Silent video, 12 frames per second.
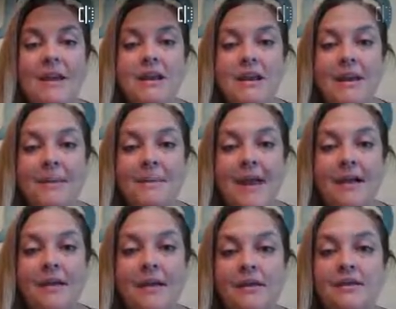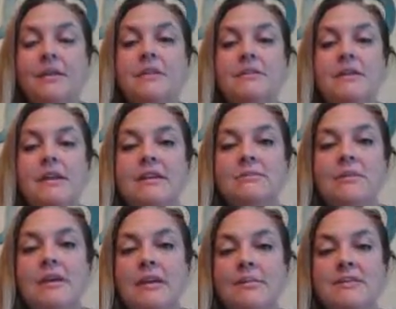a comeback. Today is
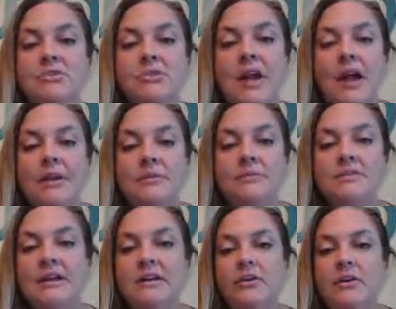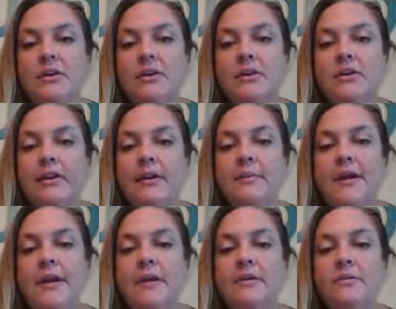Monday mystery item. Take a look. Think
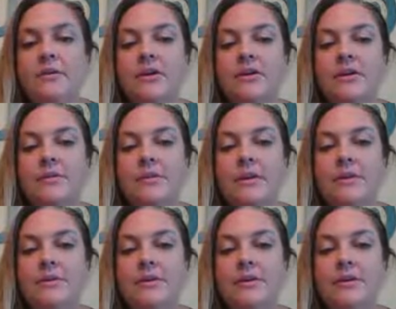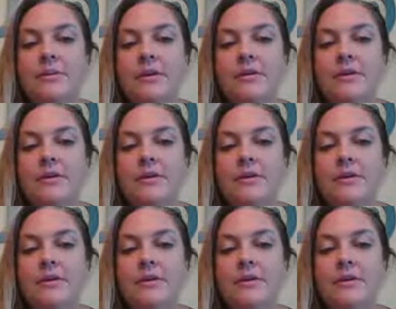about it. What could it be? What could it be? What could